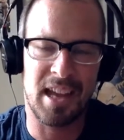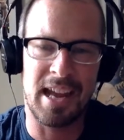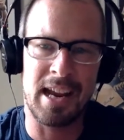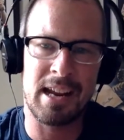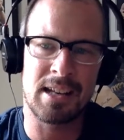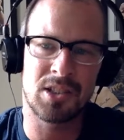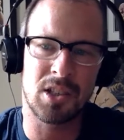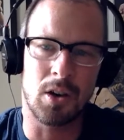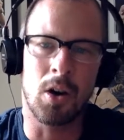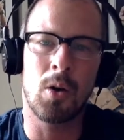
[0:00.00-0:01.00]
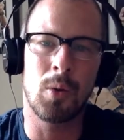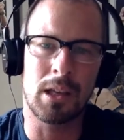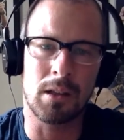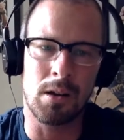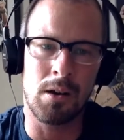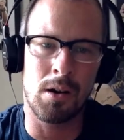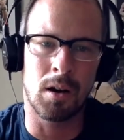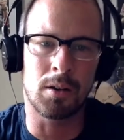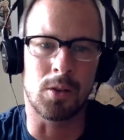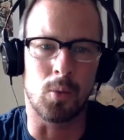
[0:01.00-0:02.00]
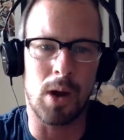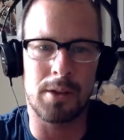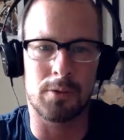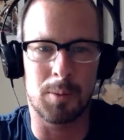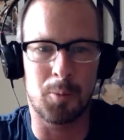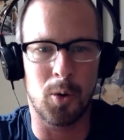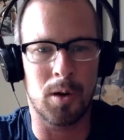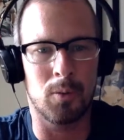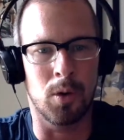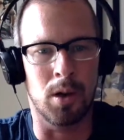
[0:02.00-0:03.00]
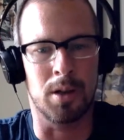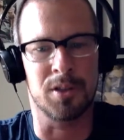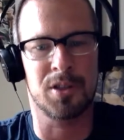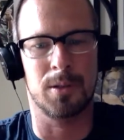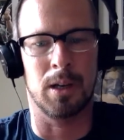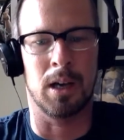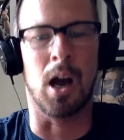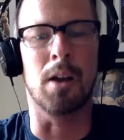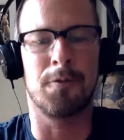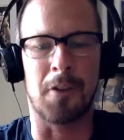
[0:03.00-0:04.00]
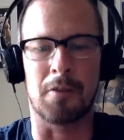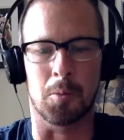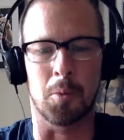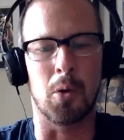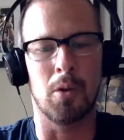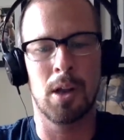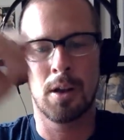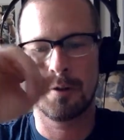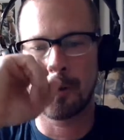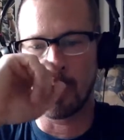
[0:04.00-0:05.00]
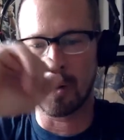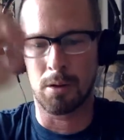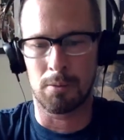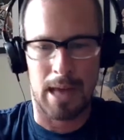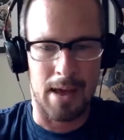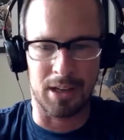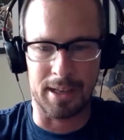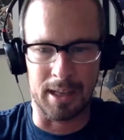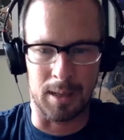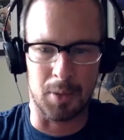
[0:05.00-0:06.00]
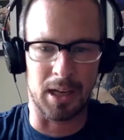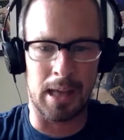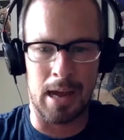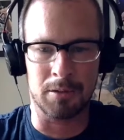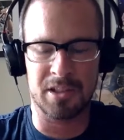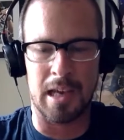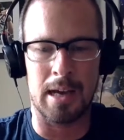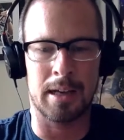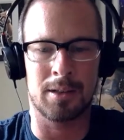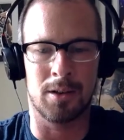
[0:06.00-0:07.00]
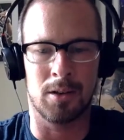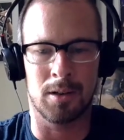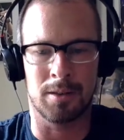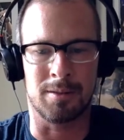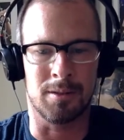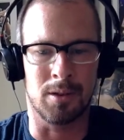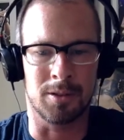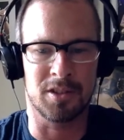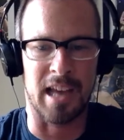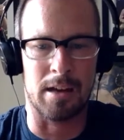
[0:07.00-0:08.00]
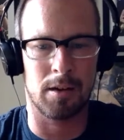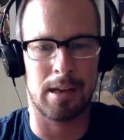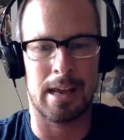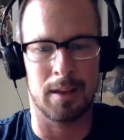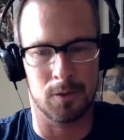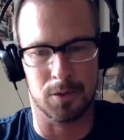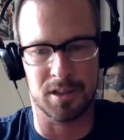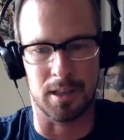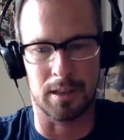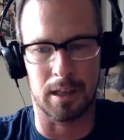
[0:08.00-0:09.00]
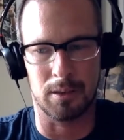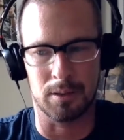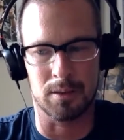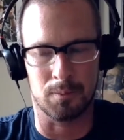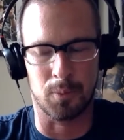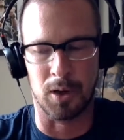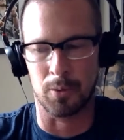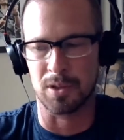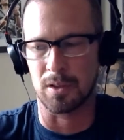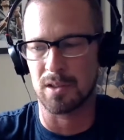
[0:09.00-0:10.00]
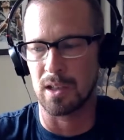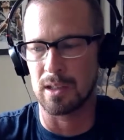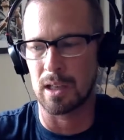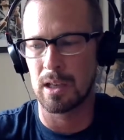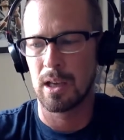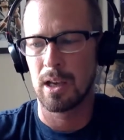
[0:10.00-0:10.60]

And all week long, the weather report was unfavorable for having anybody outside on Saturday and or Sunday, and it was on Sunday.